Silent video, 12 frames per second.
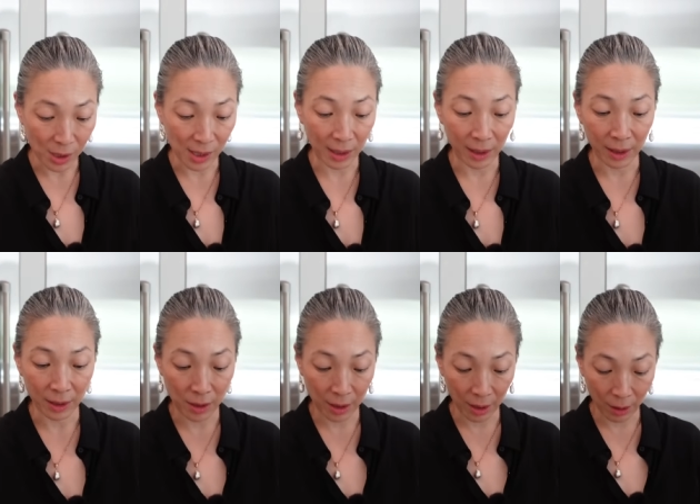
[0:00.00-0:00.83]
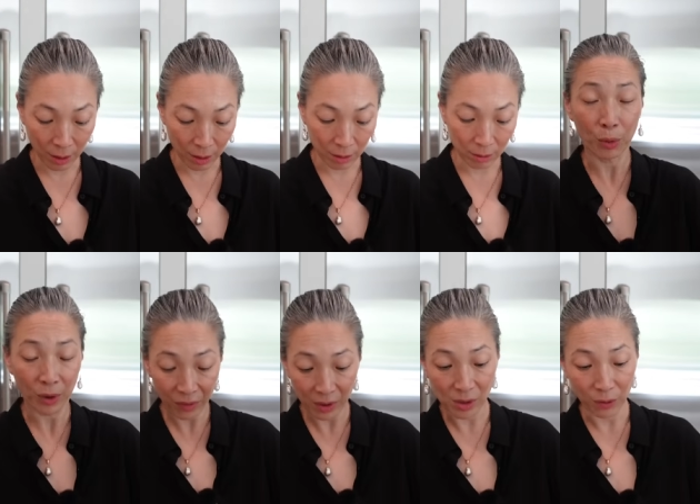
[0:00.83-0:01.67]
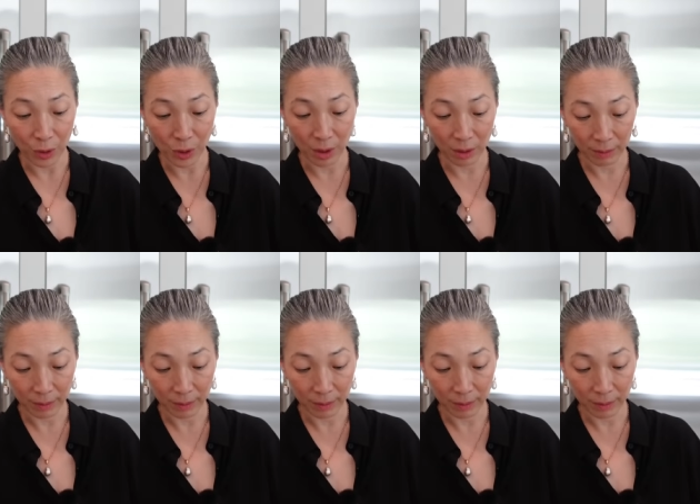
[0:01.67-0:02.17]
as I liked their previous version.